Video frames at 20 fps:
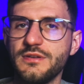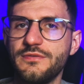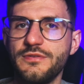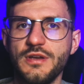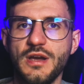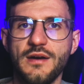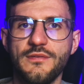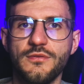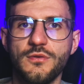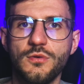if
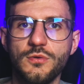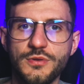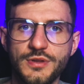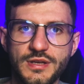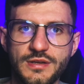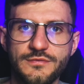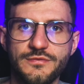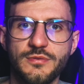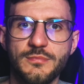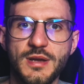you have all
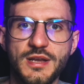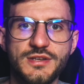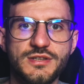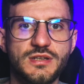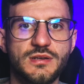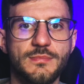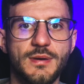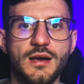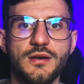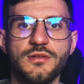the
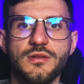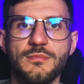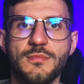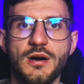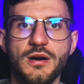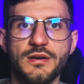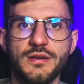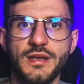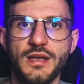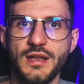information about the
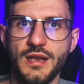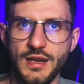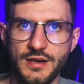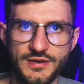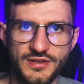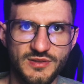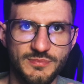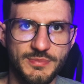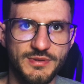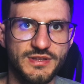market
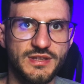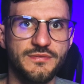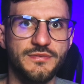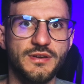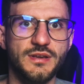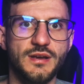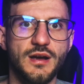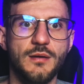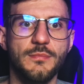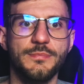and a
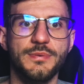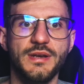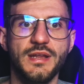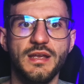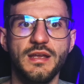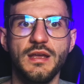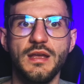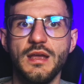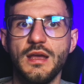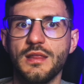specific
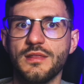company,